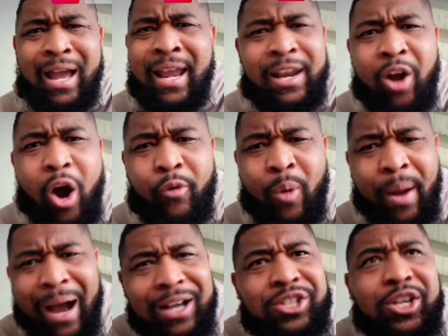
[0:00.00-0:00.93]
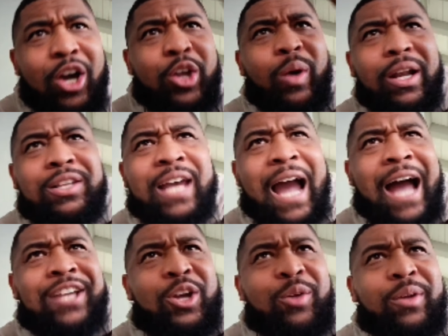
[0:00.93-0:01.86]
It ain't no overwhelming. I'll show you where the
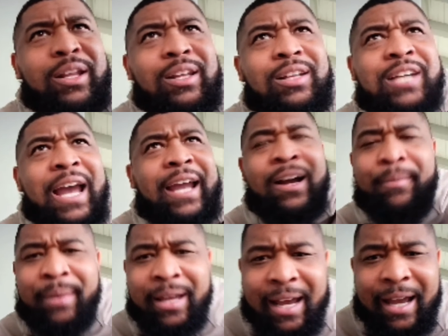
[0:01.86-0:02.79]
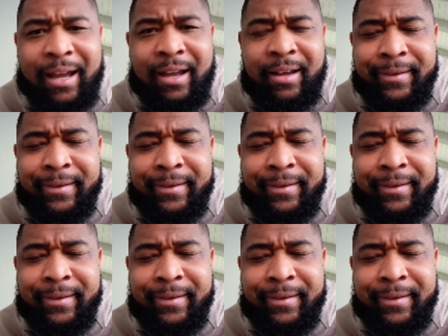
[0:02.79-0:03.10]
little check come in at.